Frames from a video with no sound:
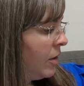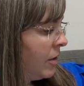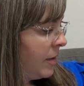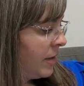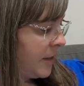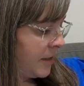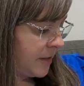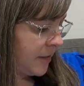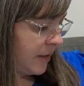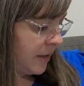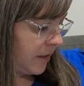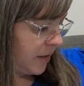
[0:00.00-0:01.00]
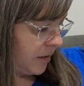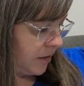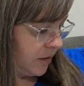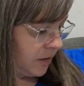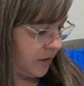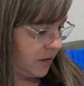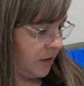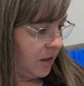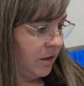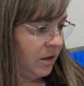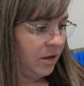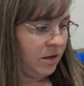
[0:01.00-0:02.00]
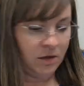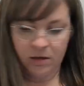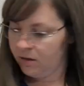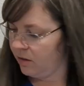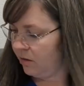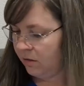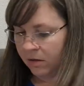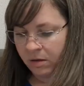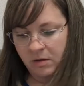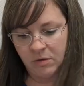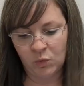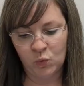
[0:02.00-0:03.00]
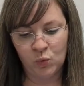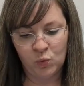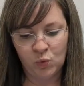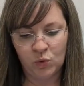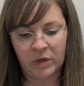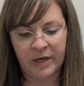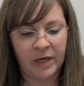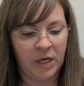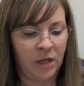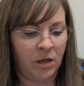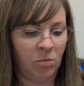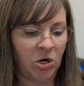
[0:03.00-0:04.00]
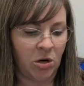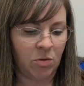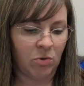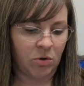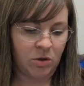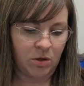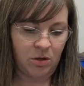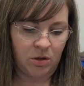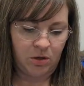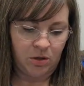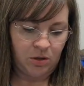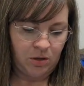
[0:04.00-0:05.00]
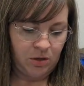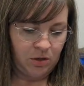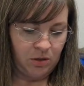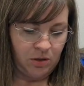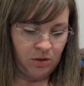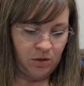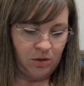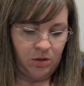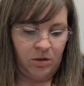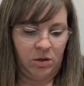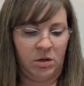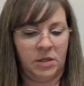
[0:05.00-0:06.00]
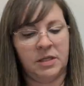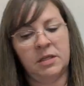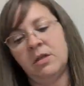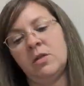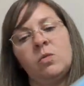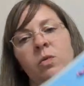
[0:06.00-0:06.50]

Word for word: this is Ooh, I need the bigger board. This is